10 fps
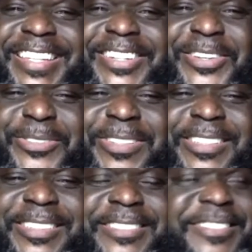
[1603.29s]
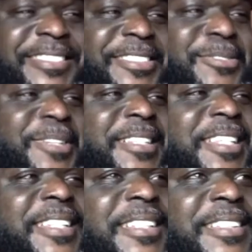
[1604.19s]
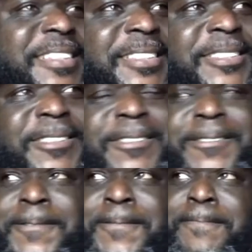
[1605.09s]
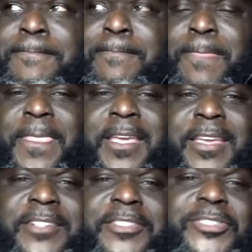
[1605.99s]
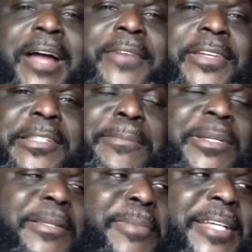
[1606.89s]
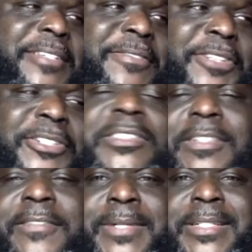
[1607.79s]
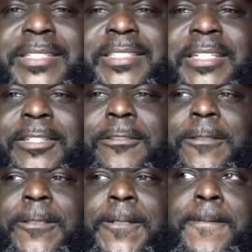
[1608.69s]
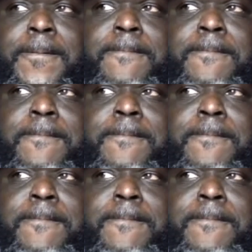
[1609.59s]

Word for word: like, you know, uh, you know, I think and striving to be the best version of myself